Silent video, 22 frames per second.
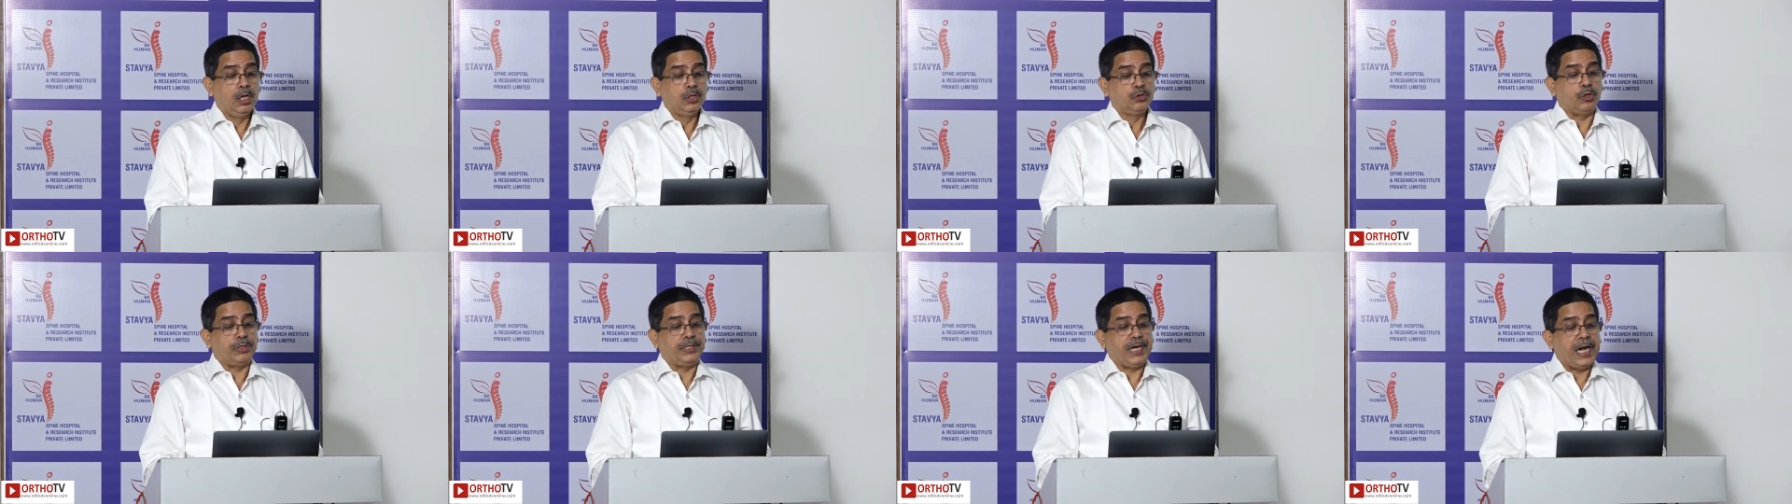
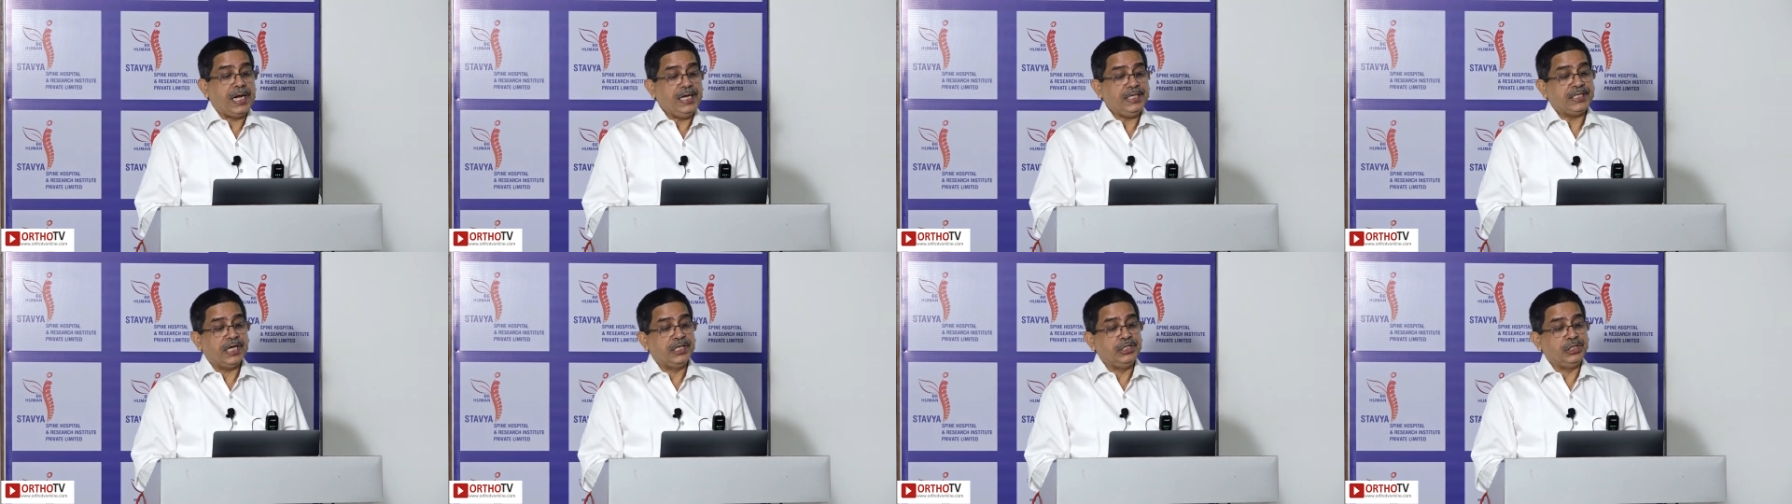So
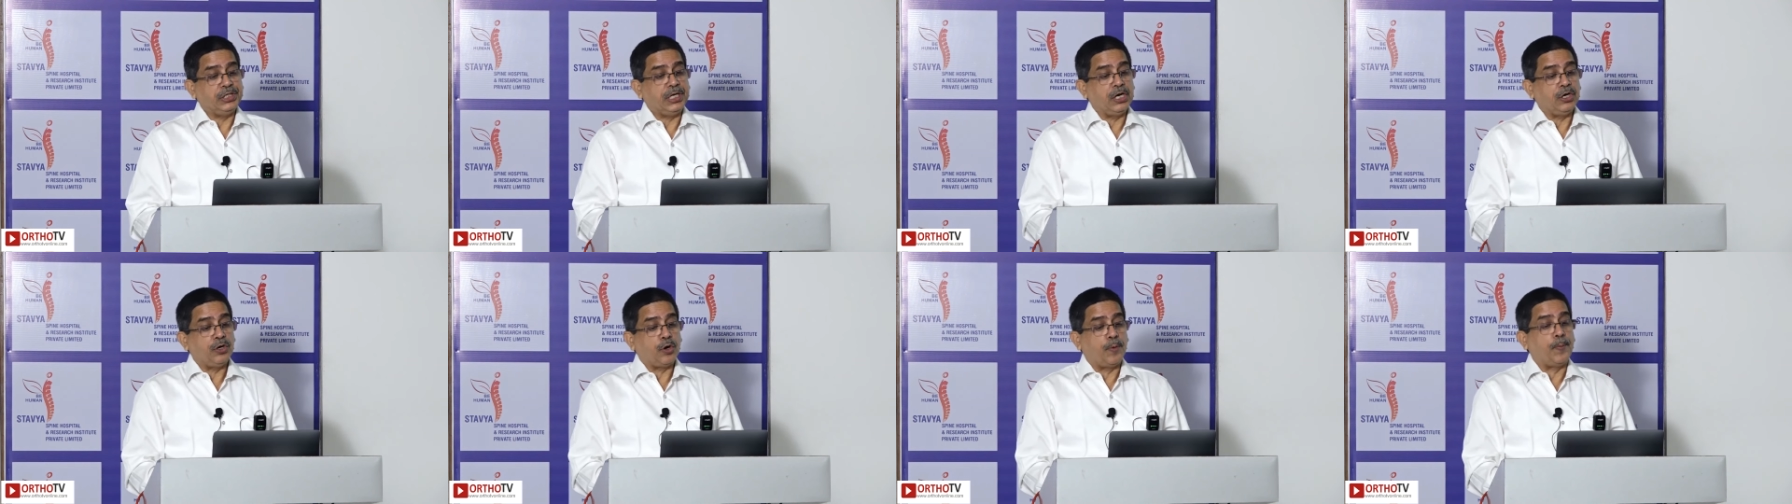
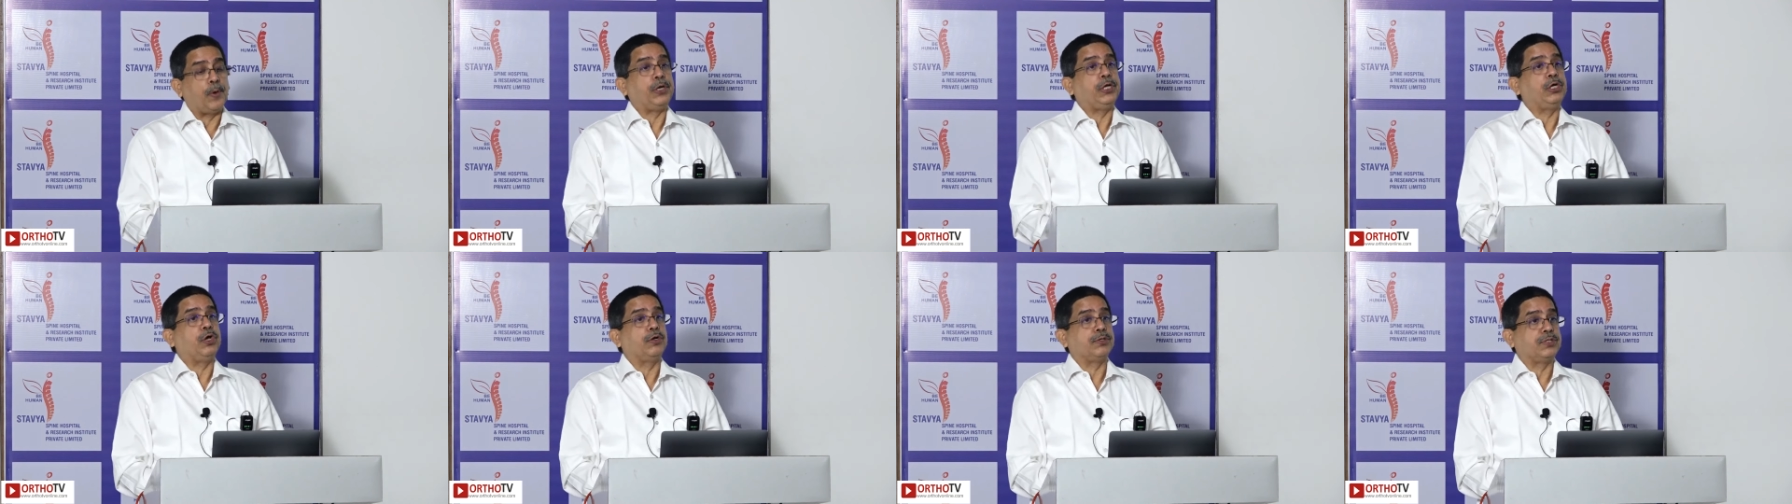telesurgical
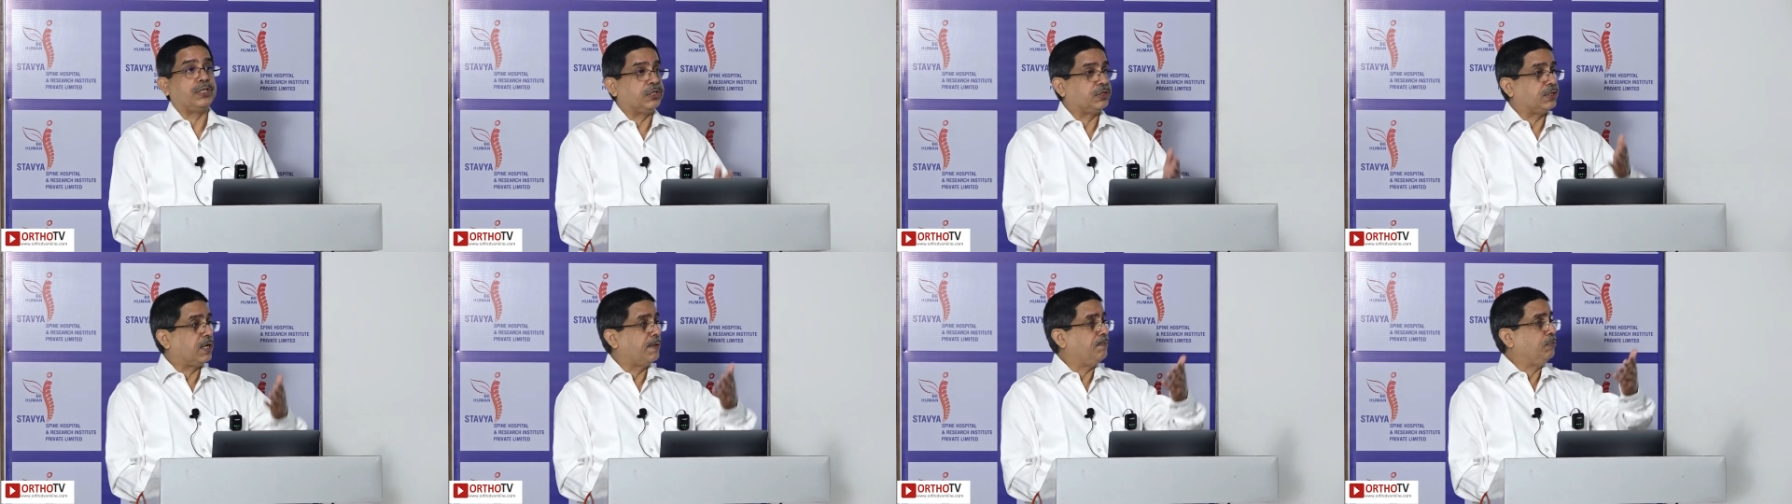robotic
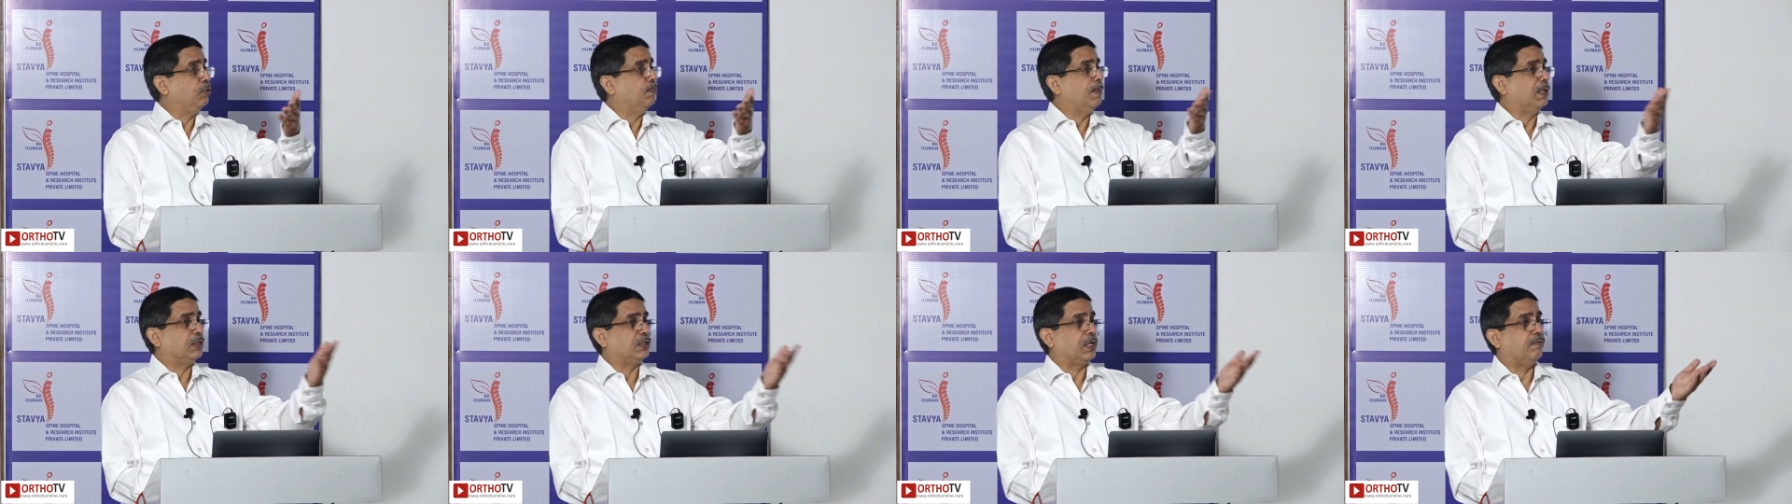system,
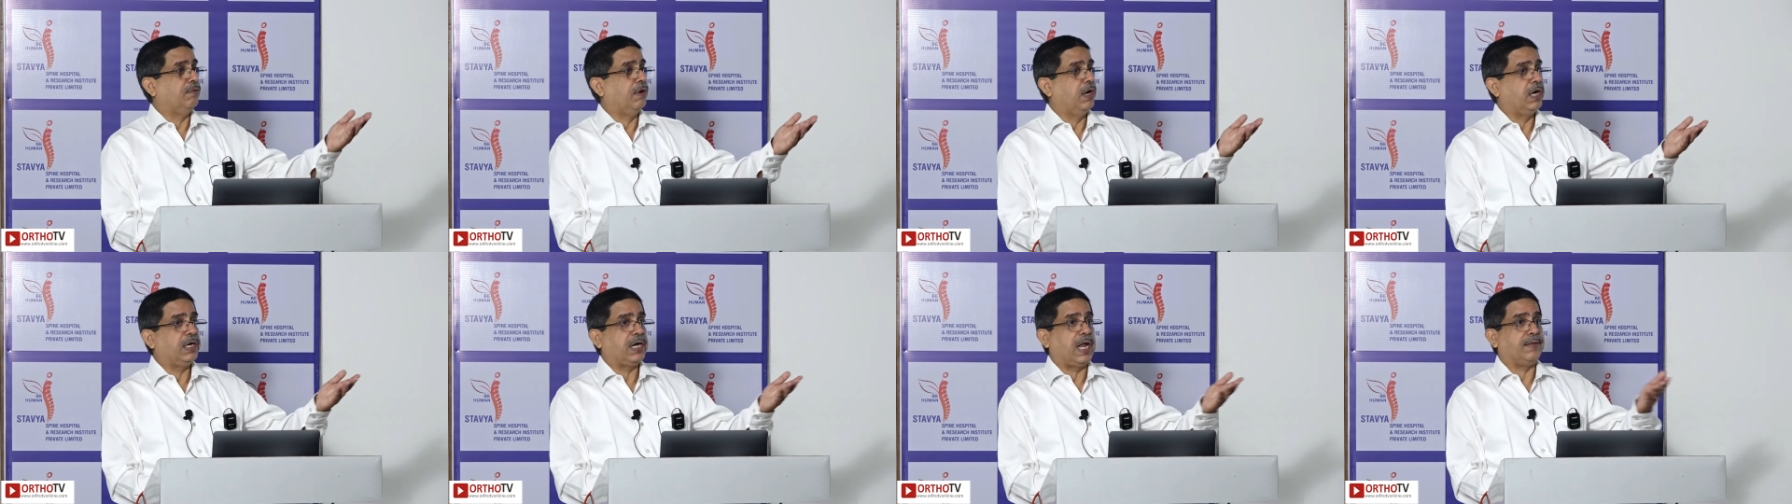you must
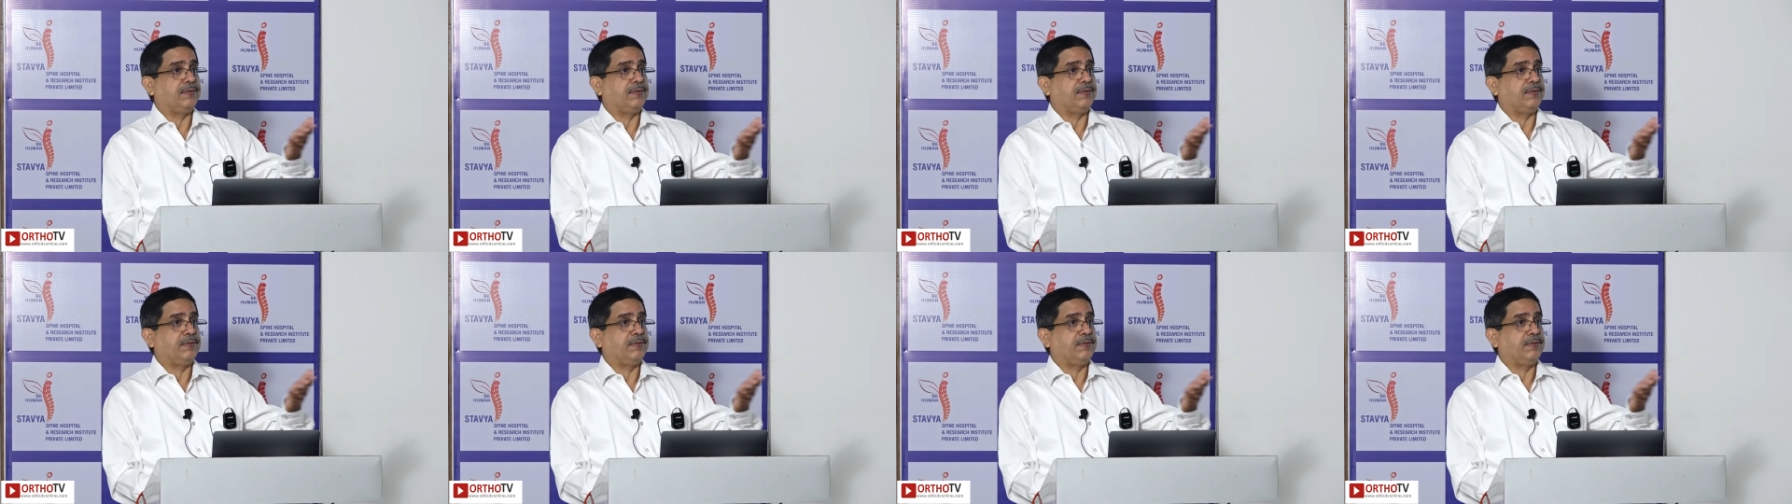have heard,